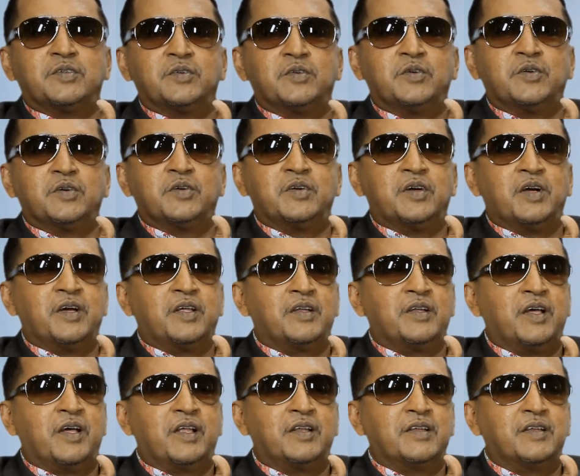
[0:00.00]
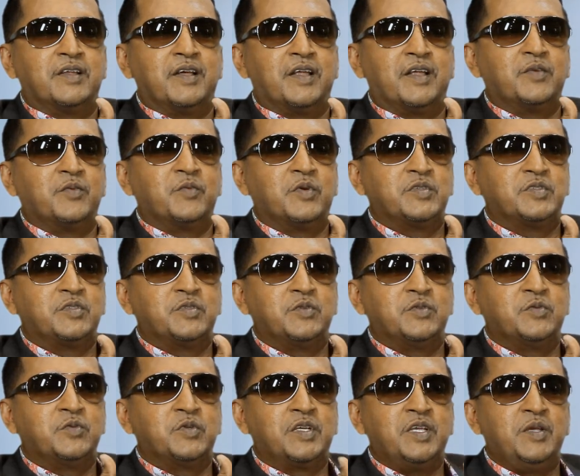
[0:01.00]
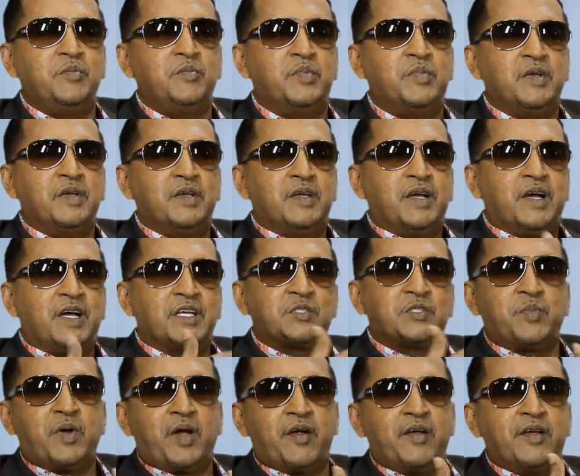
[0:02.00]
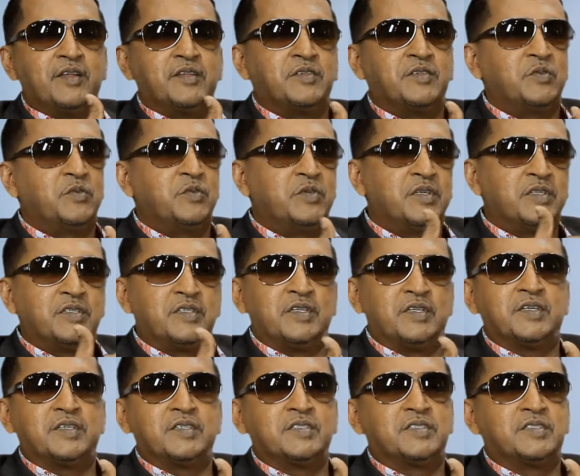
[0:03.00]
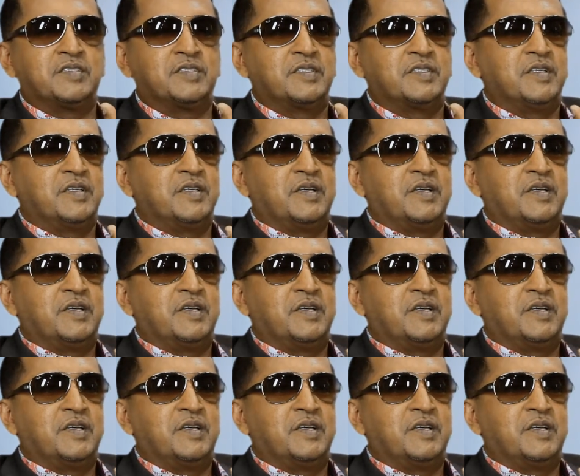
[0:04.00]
and once you keep aspiring to do good things